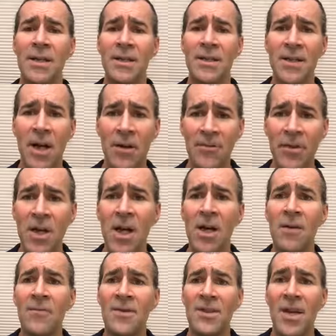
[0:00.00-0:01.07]

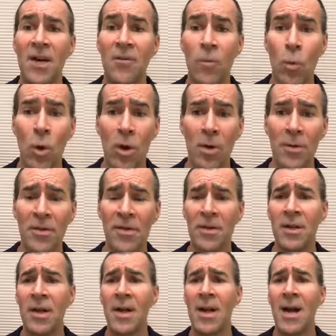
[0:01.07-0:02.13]
self-love, self-worth,
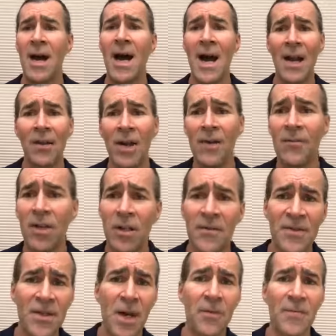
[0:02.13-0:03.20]
high level
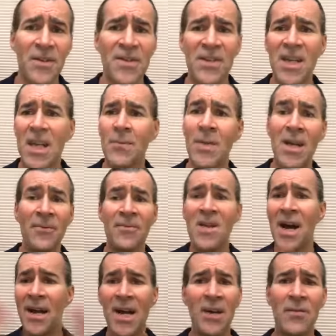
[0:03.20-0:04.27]
of self-esteem. If
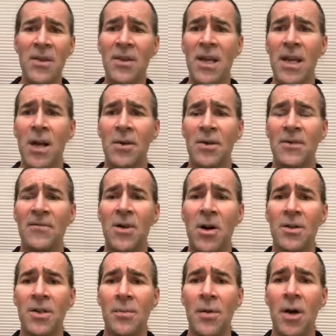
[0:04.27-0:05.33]
not, everything else
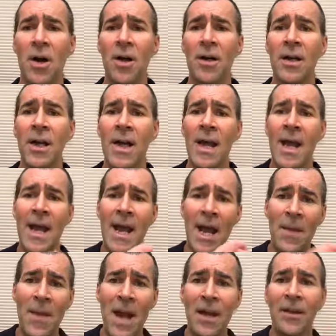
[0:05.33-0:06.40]
falls apart.
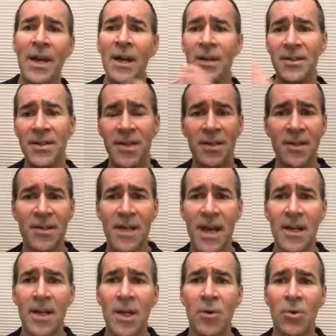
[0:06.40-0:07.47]
And that led us to the
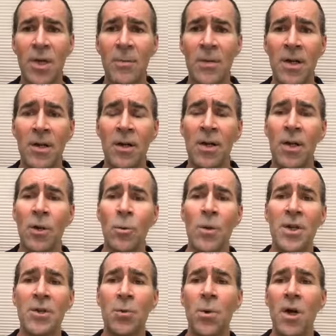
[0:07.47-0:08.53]
second agreement,
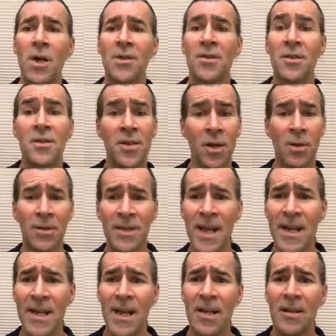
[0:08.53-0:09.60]
which was don't
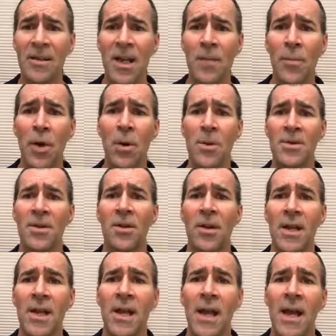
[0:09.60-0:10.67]
take anything
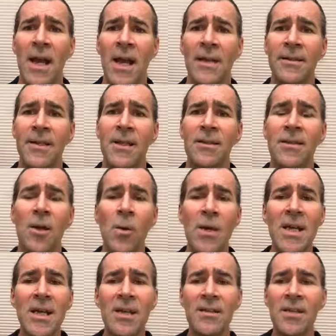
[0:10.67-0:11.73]
personally. And see, it's so
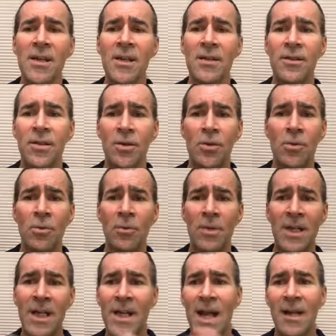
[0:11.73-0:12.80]
easy to
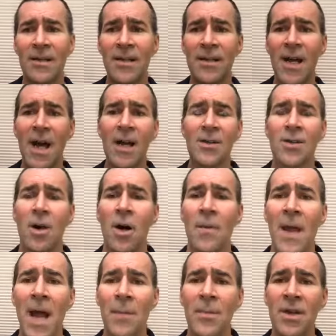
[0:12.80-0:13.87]
connect the dots
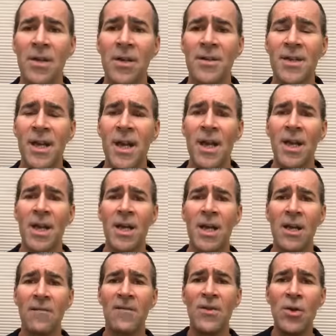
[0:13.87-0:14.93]
on that because
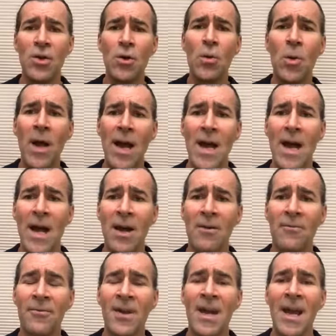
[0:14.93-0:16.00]
if you
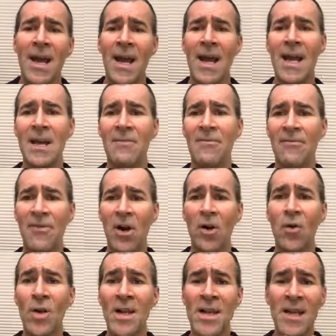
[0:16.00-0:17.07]
have a
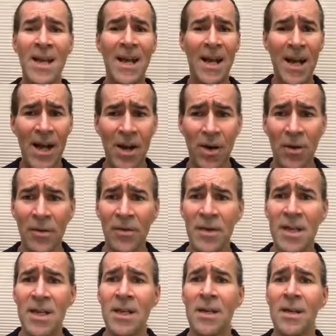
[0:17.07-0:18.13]
very
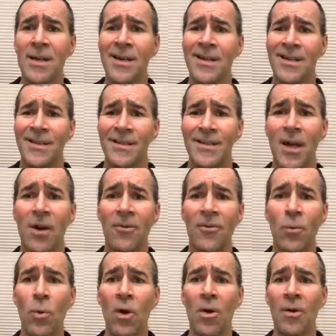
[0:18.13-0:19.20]
healthy
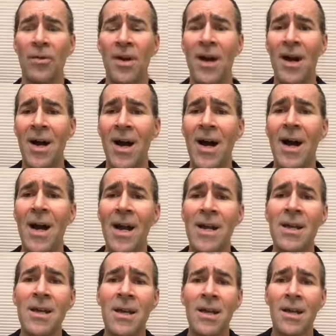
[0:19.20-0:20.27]
self-worth, a
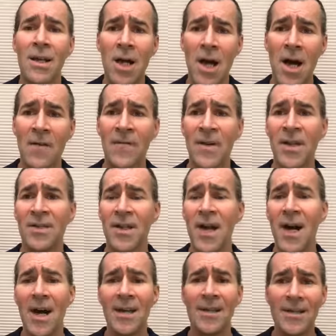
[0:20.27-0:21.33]
high confidence, a high